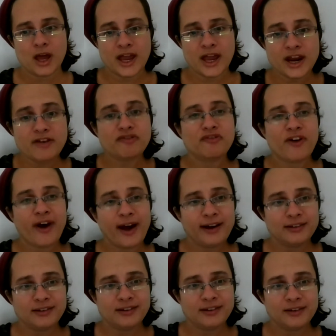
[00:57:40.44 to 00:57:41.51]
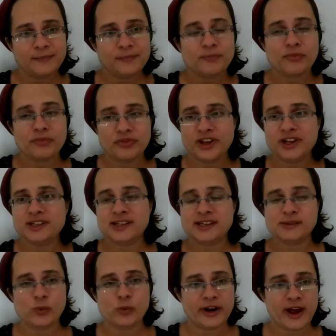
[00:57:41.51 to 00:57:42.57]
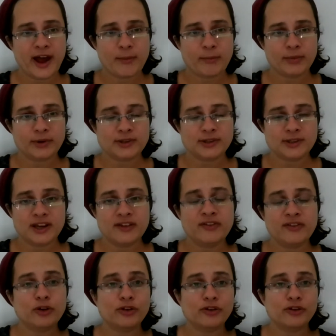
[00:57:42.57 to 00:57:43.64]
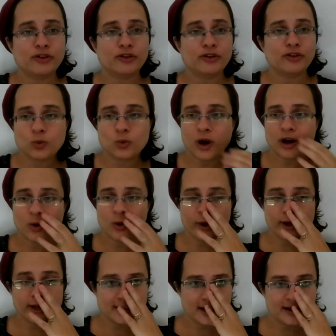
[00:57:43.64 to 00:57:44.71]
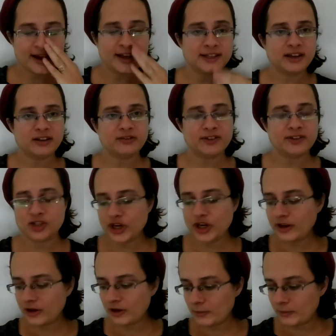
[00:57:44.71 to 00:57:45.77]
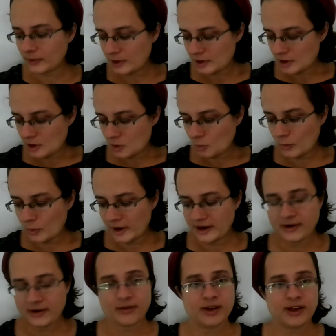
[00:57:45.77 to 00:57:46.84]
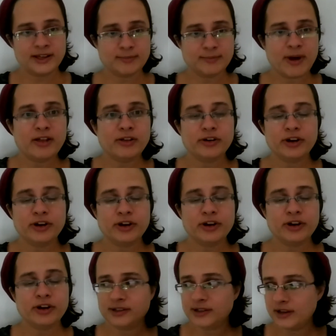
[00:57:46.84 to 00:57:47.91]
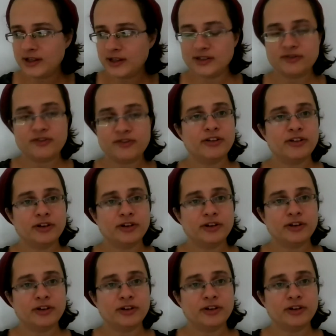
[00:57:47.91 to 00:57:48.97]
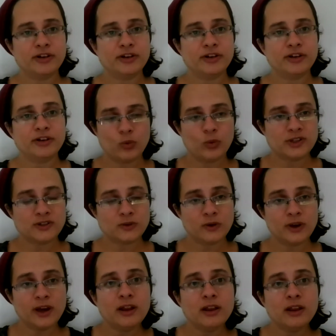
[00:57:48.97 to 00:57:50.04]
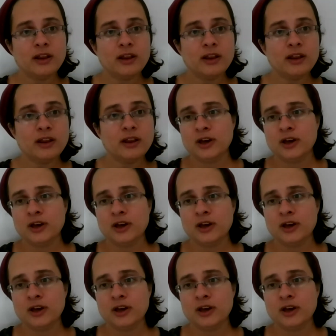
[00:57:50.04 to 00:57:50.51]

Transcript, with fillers: In effect, this is what happens. Even though the first to walk away is not Esau, it's Jacob. When his mother hears that his father, that his brother wants to kill him,